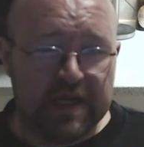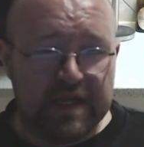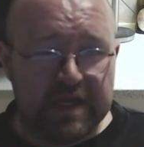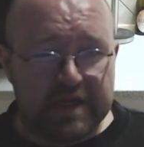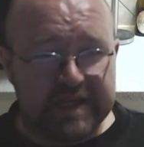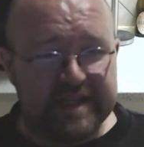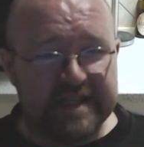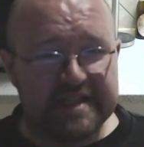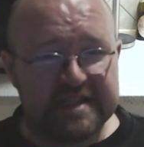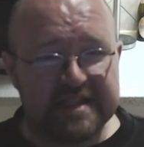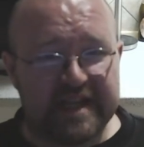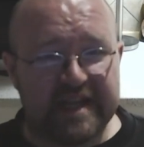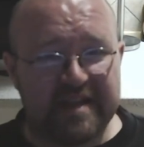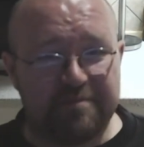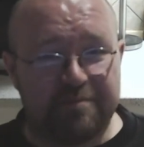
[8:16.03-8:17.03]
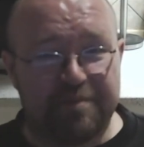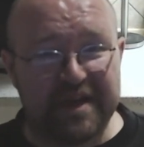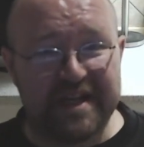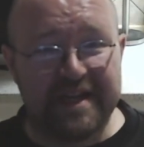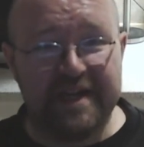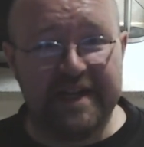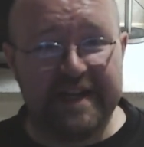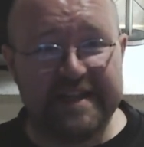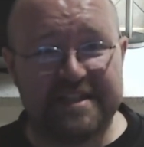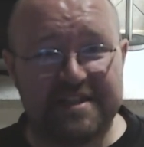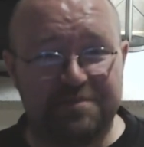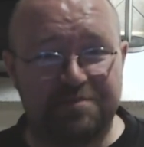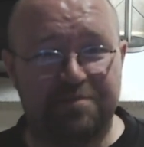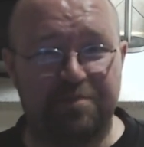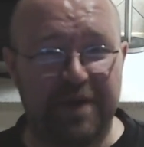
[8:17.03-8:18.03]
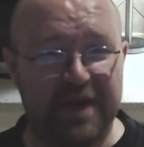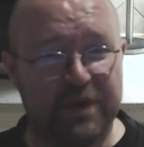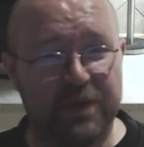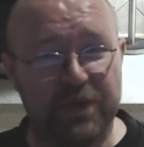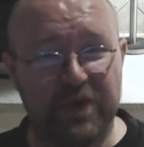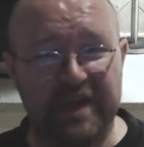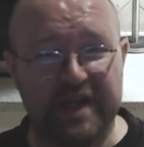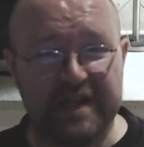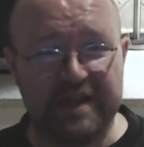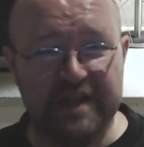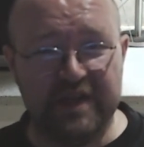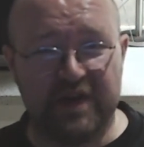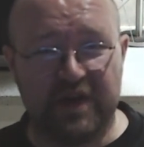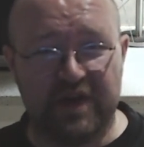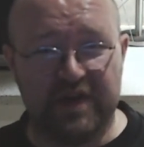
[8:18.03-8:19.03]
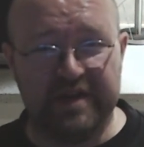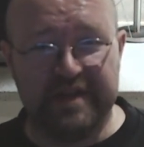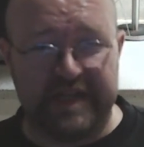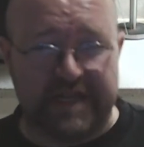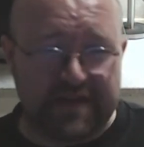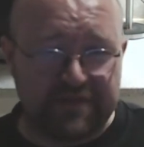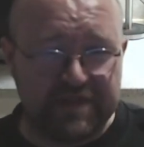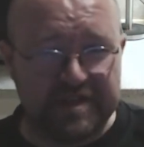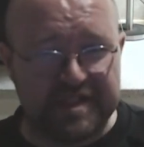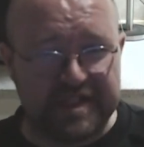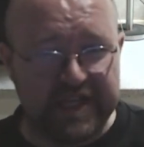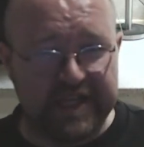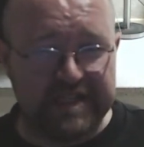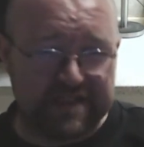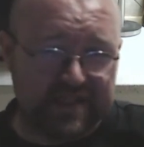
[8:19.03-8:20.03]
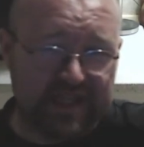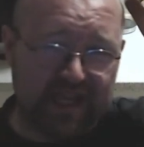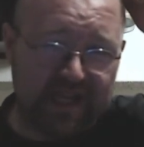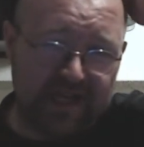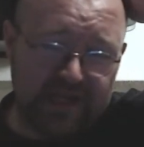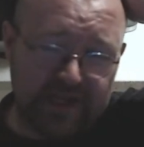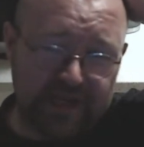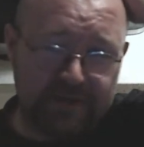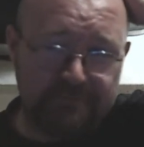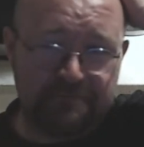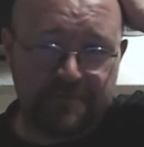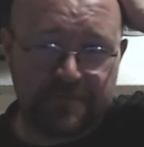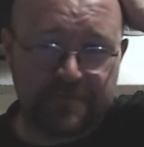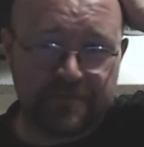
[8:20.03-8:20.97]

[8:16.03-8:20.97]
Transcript: It is a bit less bitter than the aftertaste than the